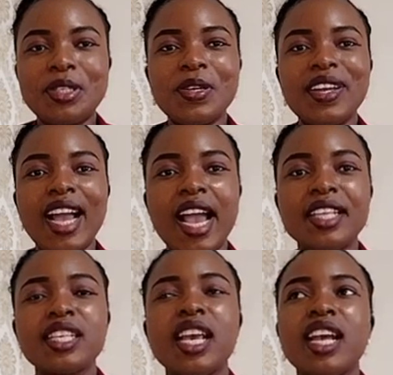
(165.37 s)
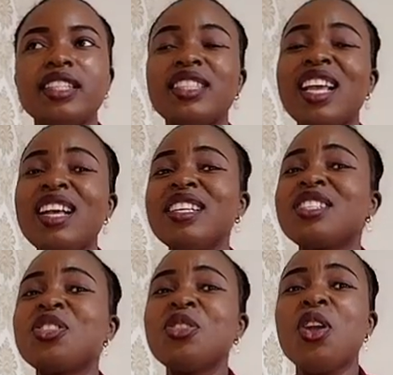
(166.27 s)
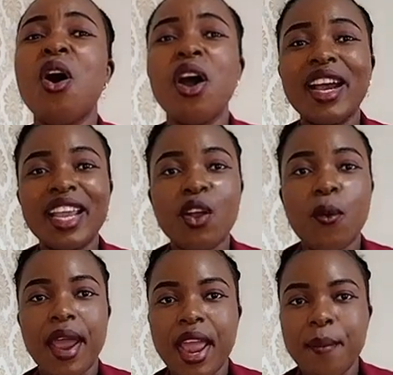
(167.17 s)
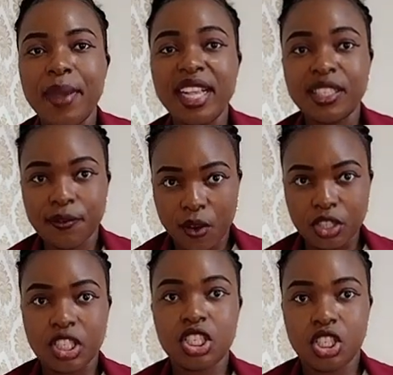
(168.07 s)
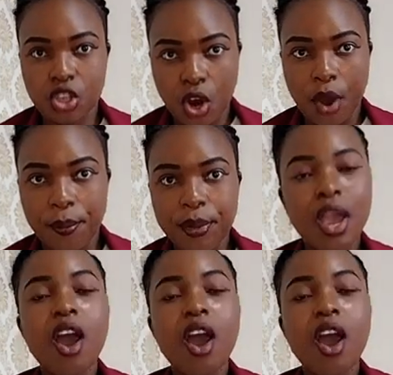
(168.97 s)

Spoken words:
So guys, there is no requirement for this job.